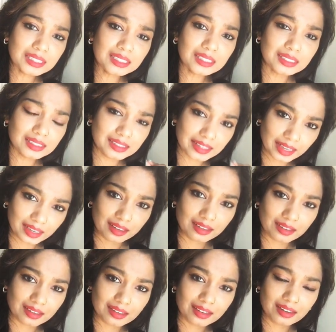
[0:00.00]
then,
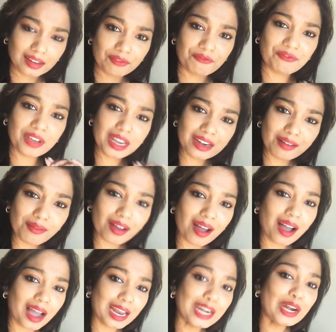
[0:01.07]
whenever
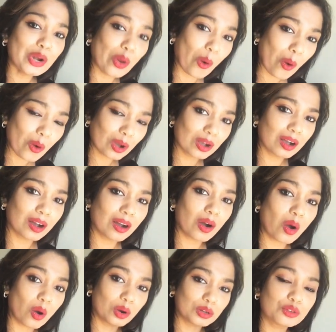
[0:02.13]
I log
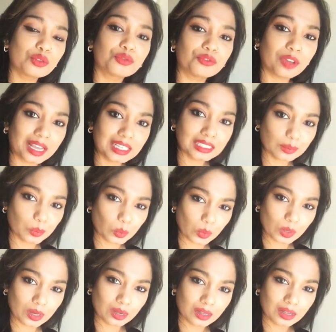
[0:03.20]
onto Facebook,
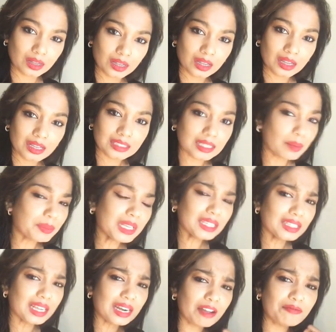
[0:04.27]
something that
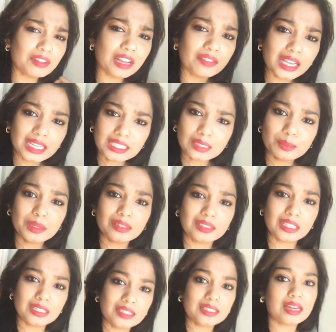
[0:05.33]
I've never
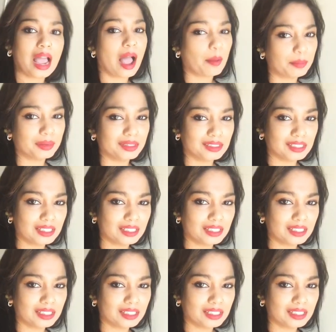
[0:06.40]
experienced happened.